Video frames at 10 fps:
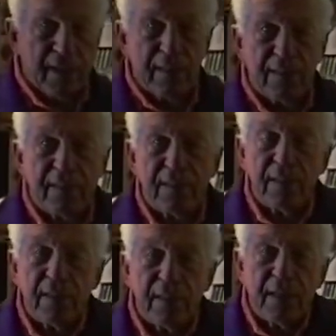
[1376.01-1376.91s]

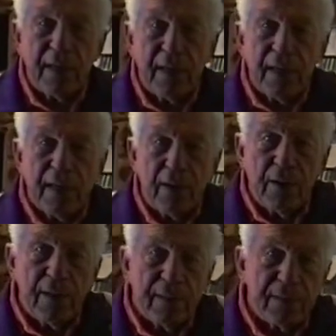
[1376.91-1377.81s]
how does someone know
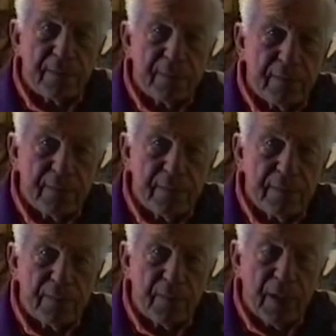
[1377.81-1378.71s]
when they need a
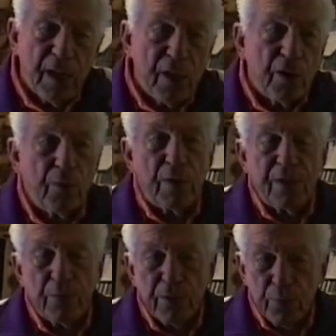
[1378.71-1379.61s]
dredge?
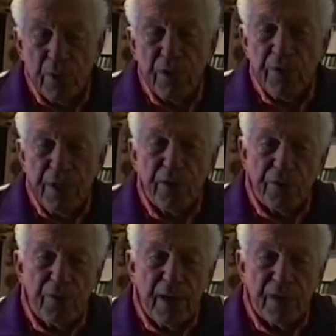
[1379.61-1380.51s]
Well, when you need a
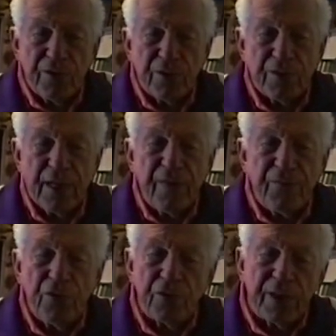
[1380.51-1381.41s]
dredge is
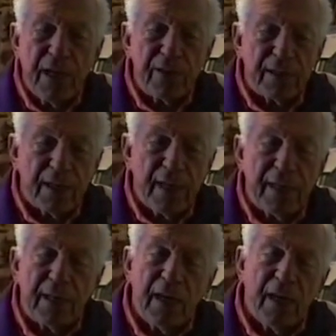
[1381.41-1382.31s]
after you calculate